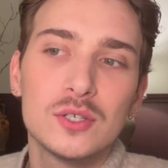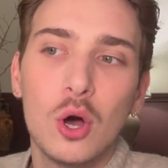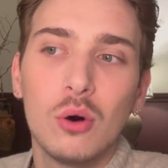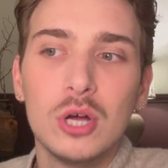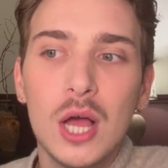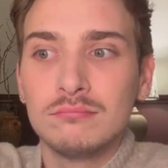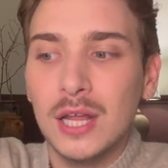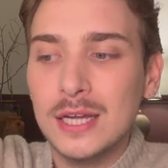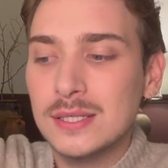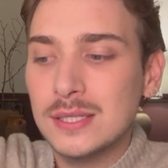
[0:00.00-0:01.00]
So
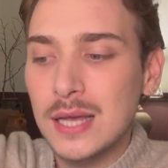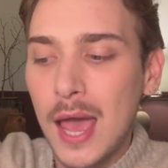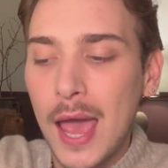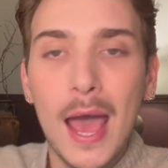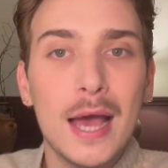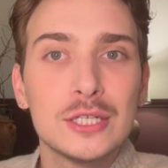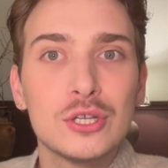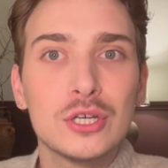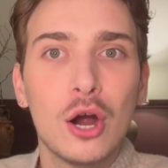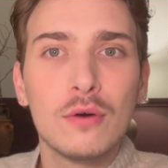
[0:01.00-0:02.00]
let's head
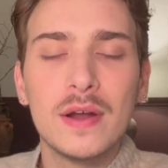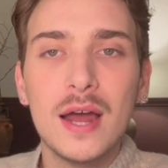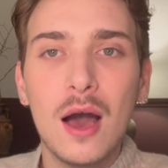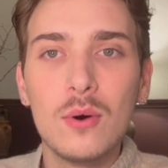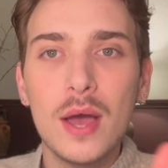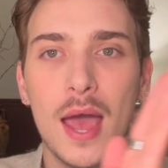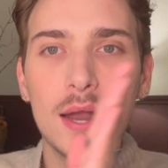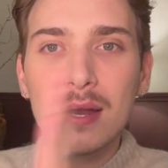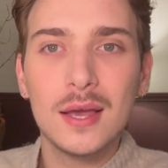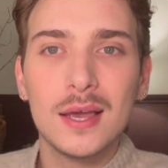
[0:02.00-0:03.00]
to the car right now
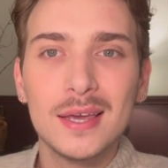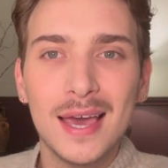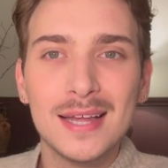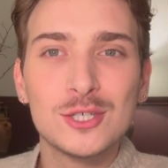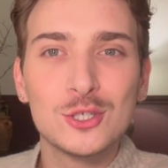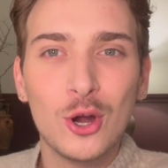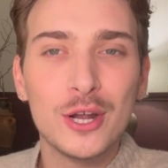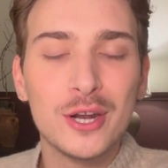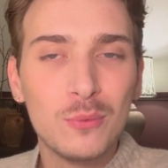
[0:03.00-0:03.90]
and get started